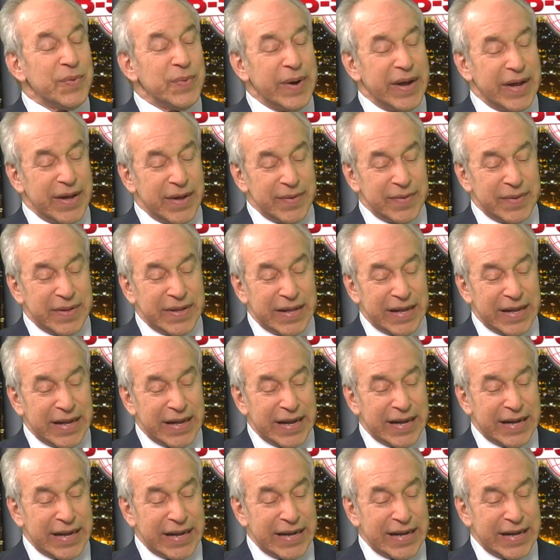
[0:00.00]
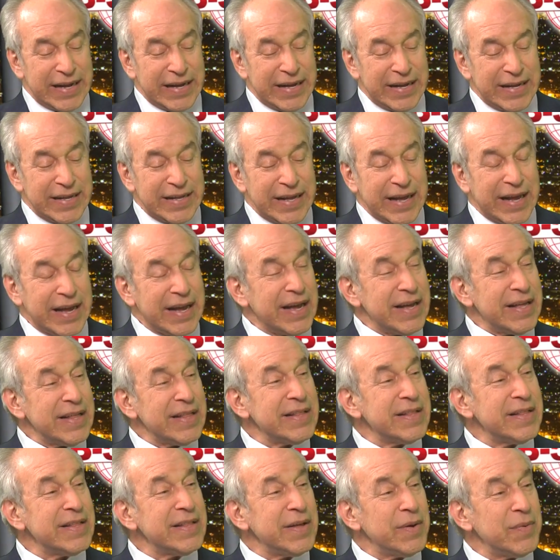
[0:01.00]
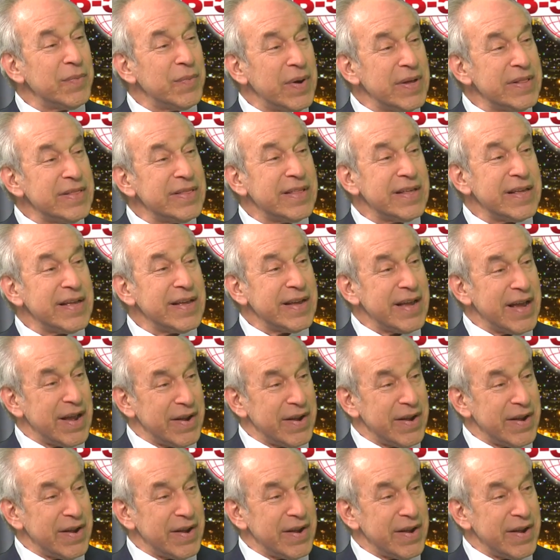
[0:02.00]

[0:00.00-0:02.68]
Well, the one thing